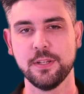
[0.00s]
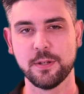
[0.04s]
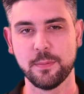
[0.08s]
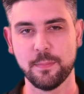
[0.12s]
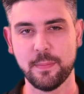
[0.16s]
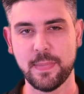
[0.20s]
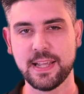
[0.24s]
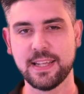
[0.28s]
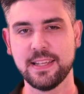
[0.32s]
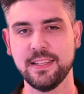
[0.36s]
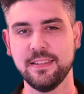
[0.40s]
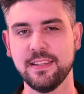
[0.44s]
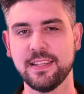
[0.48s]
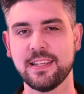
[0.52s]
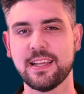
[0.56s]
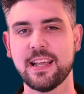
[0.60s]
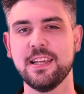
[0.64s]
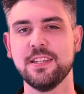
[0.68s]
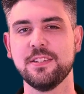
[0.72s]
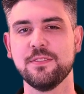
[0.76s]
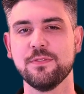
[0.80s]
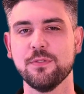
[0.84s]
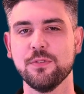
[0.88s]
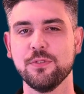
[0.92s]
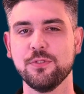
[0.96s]
Making the
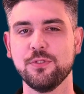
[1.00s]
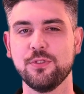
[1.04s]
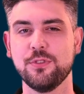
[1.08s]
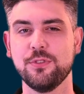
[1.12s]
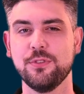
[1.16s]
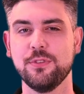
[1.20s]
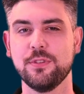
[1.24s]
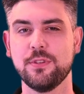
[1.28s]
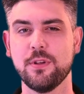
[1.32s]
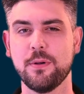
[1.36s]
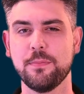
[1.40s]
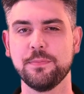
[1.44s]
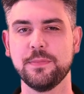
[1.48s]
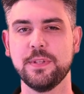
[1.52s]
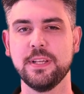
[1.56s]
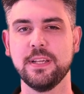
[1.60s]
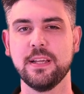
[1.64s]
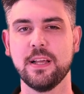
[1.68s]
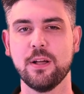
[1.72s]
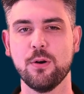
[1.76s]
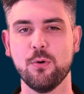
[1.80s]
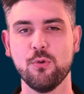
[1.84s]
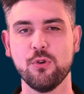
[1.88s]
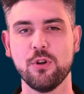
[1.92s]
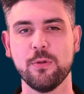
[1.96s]
case for
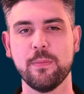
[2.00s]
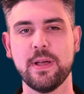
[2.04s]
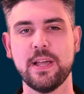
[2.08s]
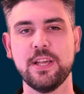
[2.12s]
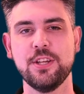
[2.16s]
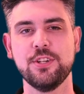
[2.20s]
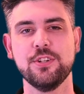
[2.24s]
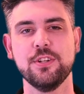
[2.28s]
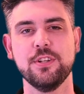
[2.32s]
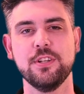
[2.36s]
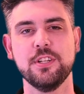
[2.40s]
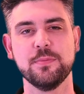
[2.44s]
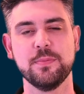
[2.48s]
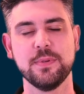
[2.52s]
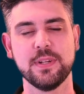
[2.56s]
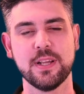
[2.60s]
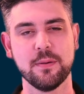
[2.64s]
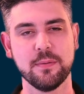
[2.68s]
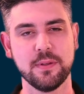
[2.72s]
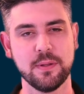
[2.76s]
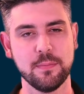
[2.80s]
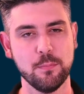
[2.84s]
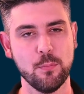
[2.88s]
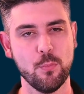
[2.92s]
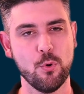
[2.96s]
adopting automation is
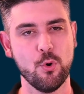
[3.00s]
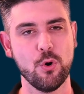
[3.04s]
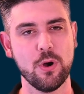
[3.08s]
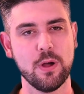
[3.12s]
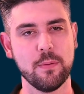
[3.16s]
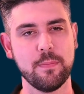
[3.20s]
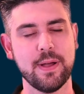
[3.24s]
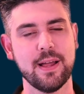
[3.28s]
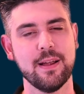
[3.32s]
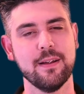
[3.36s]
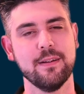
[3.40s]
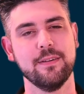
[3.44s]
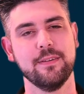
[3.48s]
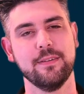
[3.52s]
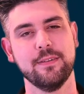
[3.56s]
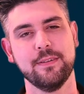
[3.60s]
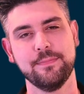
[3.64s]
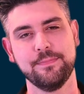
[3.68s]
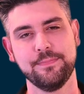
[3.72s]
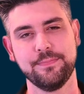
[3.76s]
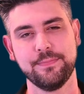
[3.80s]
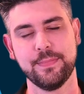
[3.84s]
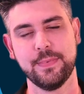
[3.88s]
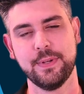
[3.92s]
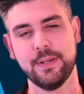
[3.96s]
becoming more apparent.
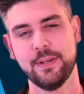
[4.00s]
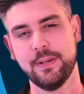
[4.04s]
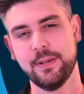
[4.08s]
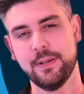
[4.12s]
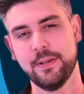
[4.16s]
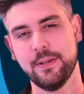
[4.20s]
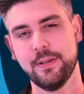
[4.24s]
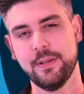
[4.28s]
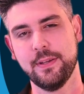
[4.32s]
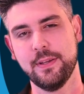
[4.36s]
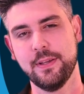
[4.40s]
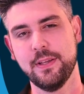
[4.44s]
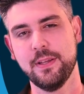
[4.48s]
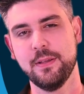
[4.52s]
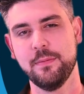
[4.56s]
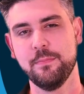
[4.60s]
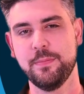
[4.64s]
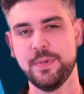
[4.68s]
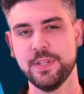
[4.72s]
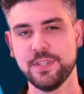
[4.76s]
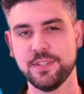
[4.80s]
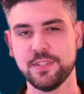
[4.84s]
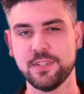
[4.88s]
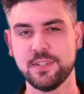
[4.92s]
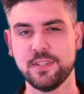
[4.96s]

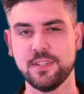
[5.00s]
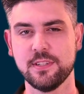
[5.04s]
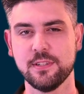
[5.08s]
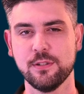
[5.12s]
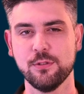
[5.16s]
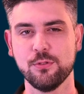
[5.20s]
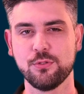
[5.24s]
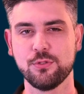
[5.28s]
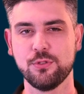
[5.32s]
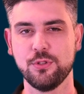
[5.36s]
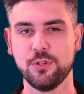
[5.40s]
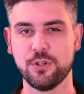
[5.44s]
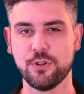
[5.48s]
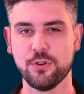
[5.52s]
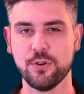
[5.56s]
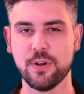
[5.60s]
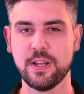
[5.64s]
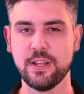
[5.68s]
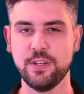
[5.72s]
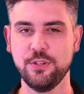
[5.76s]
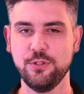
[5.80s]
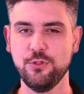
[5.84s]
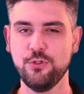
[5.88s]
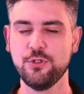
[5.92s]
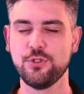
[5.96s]
Businesses look to
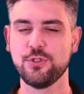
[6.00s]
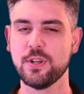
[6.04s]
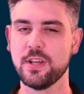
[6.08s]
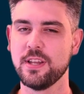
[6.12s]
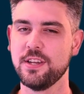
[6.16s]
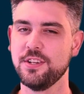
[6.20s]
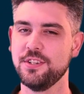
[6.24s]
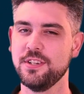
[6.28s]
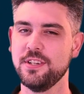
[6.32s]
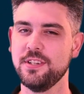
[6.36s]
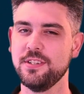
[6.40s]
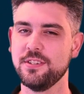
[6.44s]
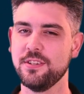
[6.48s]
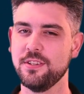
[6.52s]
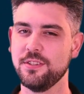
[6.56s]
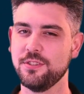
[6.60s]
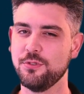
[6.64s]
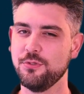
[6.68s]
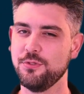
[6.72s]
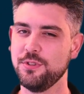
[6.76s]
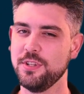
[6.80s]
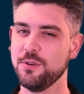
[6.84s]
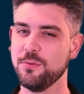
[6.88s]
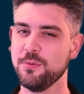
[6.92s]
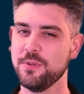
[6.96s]
create new strategies
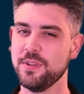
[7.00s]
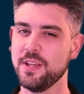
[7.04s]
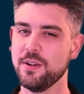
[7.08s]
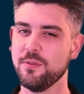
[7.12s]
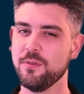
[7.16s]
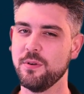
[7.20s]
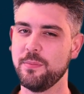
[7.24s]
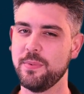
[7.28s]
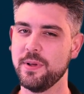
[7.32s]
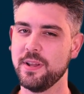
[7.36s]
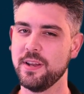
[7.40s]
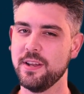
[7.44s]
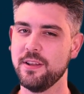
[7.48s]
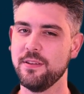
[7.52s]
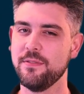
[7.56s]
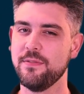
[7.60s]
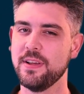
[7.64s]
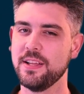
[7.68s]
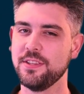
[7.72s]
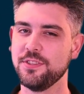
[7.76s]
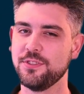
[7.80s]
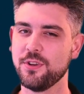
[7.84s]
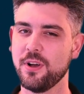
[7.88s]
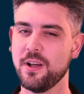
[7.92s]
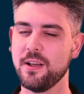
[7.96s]
to deal with their repetitive
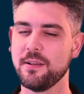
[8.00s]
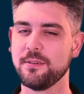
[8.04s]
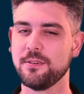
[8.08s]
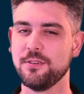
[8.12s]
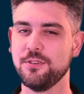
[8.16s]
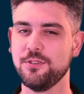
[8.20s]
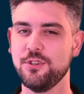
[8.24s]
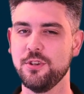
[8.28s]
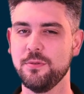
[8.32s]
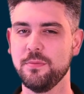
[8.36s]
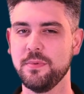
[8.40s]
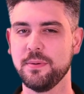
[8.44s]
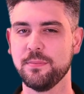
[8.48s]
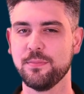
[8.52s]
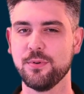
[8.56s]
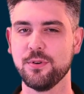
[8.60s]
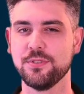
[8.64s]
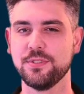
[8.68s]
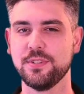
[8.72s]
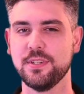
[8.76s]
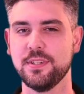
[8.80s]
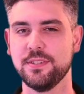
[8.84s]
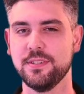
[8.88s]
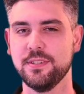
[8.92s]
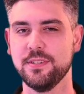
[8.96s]
and time-consuming
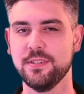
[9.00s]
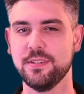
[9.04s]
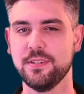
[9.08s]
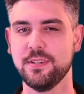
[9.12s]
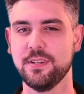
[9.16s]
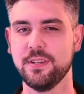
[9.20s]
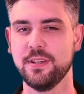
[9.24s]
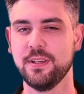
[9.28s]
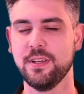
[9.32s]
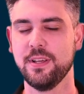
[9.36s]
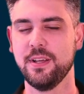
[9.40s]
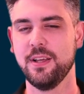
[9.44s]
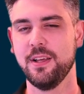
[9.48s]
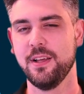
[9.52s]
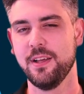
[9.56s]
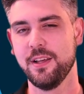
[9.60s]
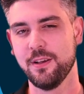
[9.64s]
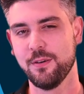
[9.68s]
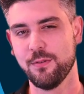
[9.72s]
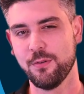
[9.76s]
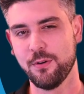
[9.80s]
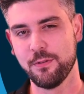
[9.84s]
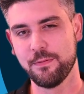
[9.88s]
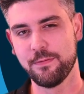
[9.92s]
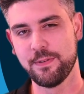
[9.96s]
processes
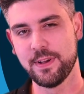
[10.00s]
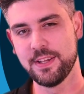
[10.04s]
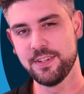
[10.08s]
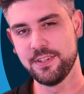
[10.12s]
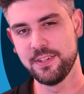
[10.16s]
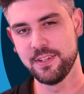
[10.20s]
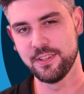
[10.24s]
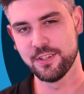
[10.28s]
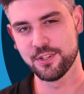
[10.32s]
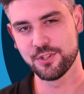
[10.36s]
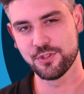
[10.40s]
while facing